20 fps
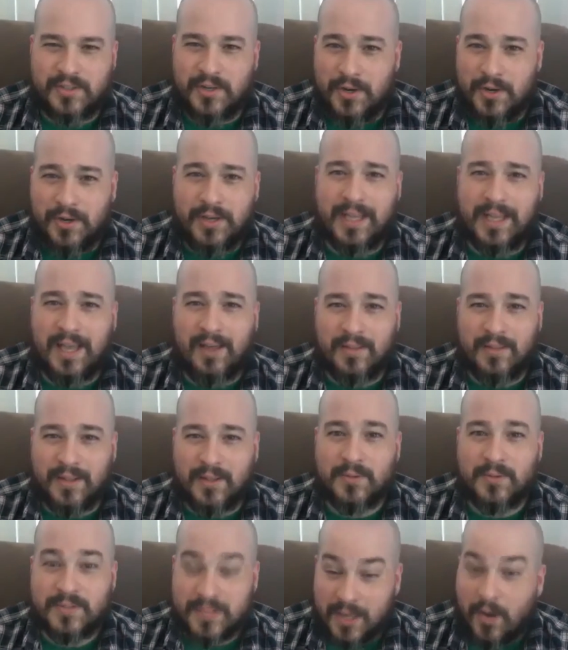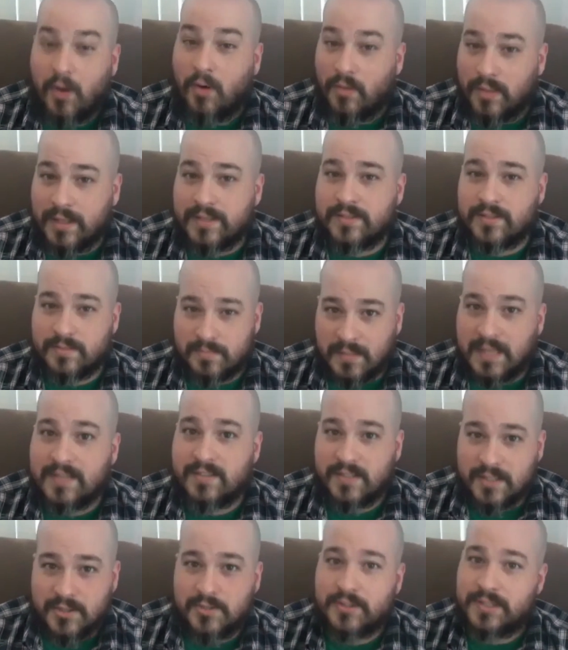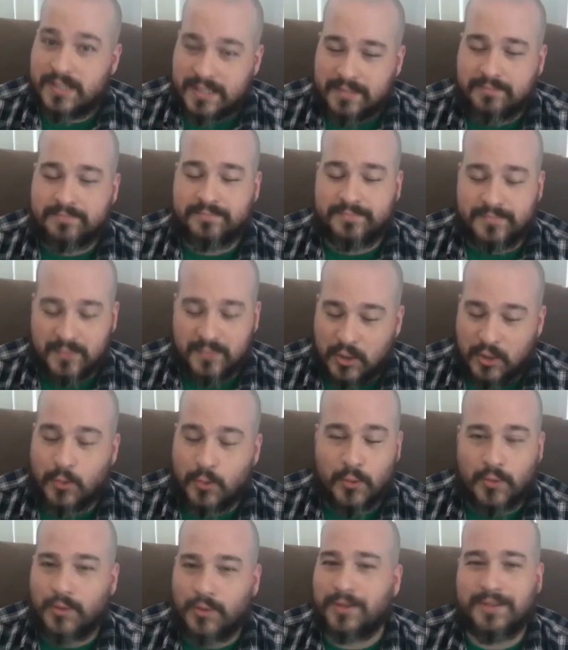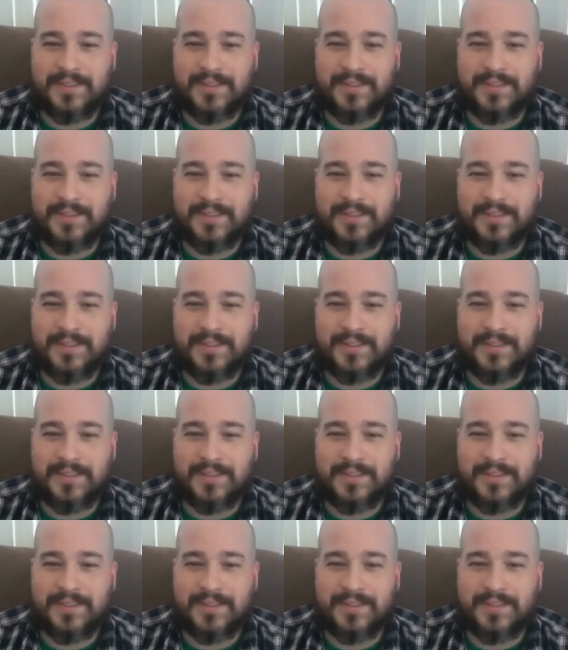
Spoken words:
nerding out, and the other one's like, oh, that's interesting. Cool.